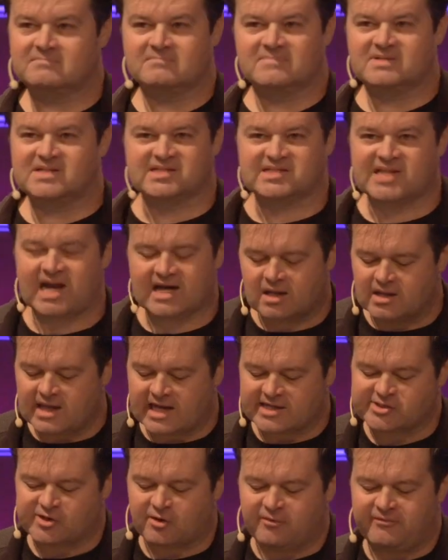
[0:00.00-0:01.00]
It's a
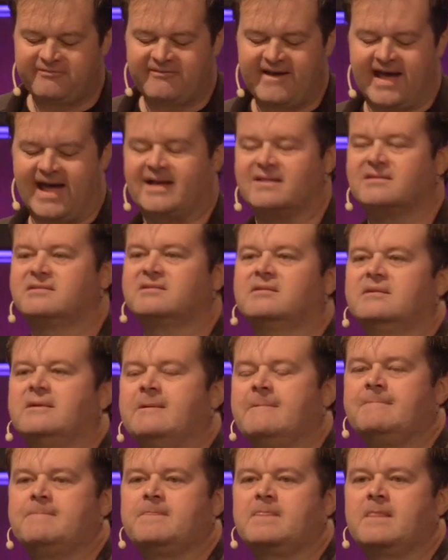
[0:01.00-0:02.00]
psychological fact.
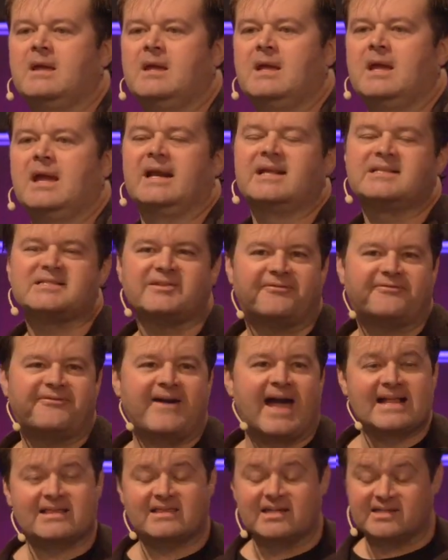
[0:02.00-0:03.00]
And it's a
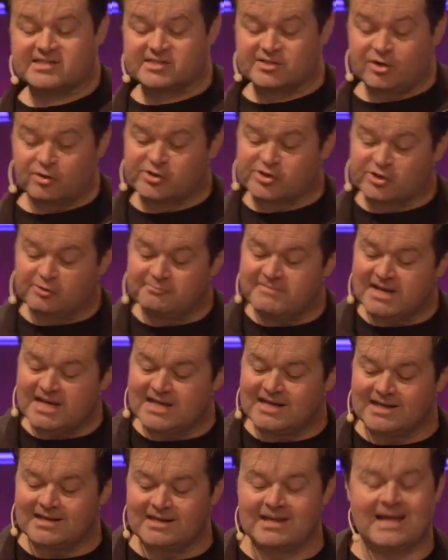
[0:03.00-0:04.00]
fact that social
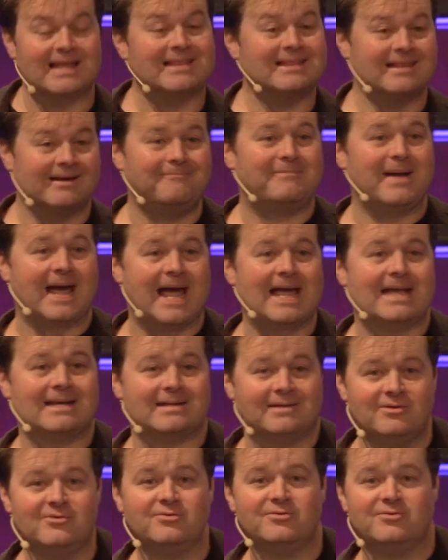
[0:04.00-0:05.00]
media and the bad
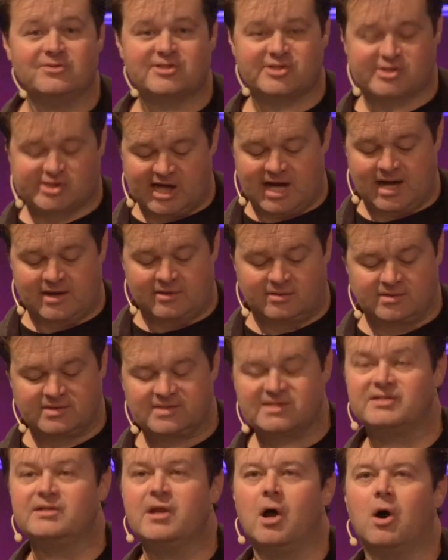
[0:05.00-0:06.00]
news
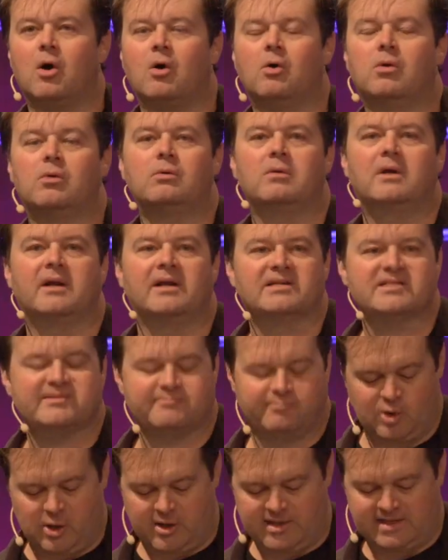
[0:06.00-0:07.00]
channels know and
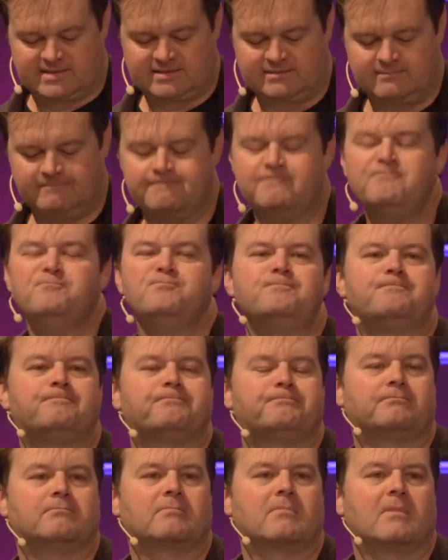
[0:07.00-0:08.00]
exploit.
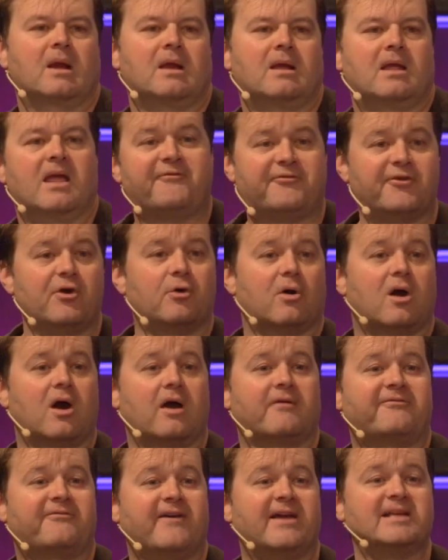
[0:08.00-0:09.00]
If you are
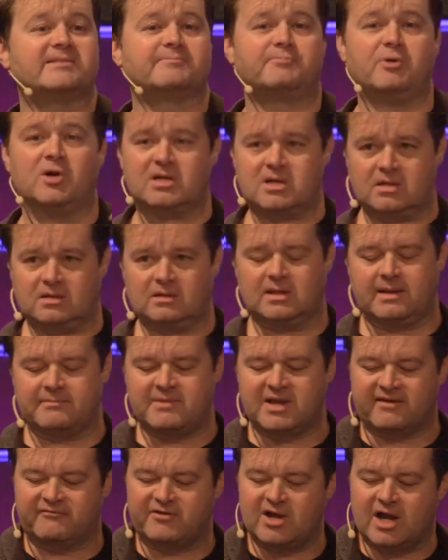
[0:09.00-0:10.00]
on Facebook, let
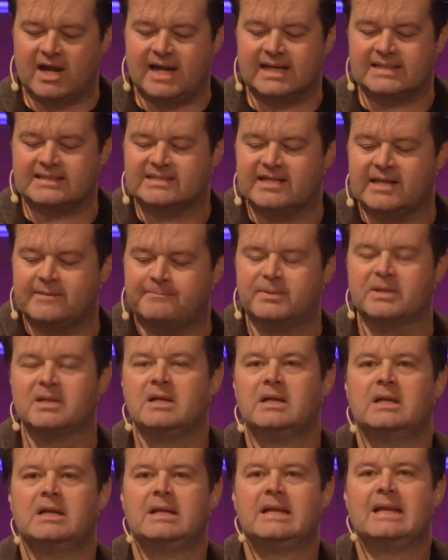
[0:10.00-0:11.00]
me give you a hot tip.
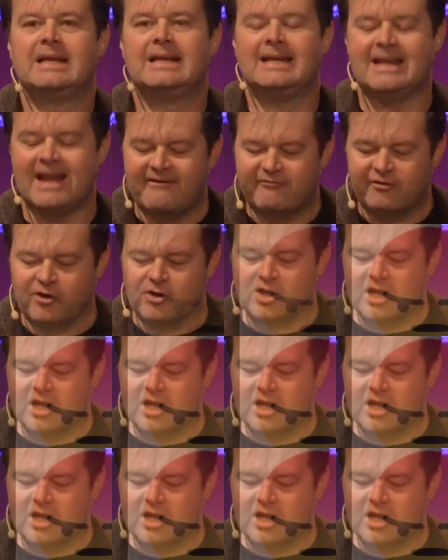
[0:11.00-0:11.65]
Never